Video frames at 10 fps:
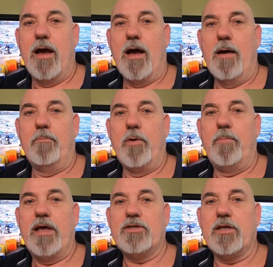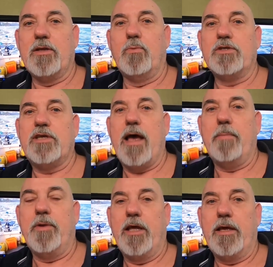But basically, what's
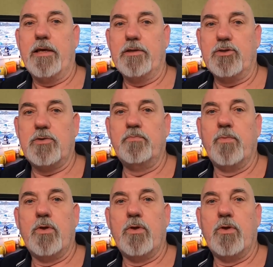happening is